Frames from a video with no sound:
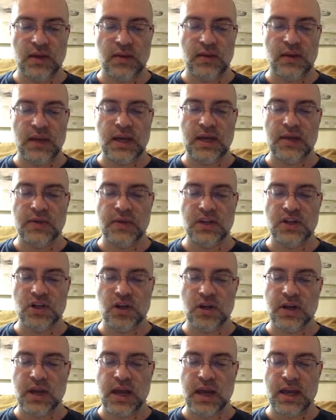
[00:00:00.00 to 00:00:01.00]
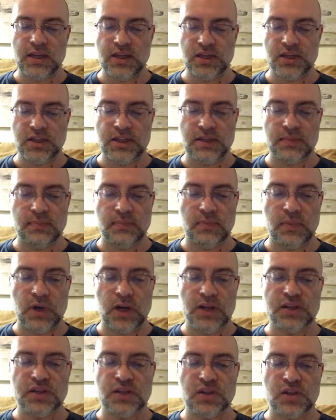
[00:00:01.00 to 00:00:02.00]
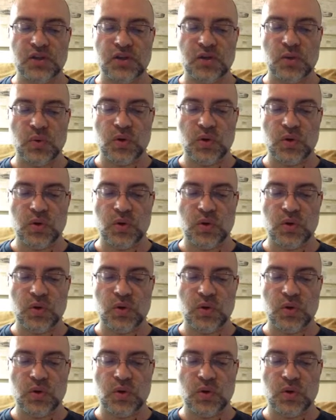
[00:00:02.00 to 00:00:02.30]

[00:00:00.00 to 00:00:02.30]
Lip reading: that in the Dark Ages, monsters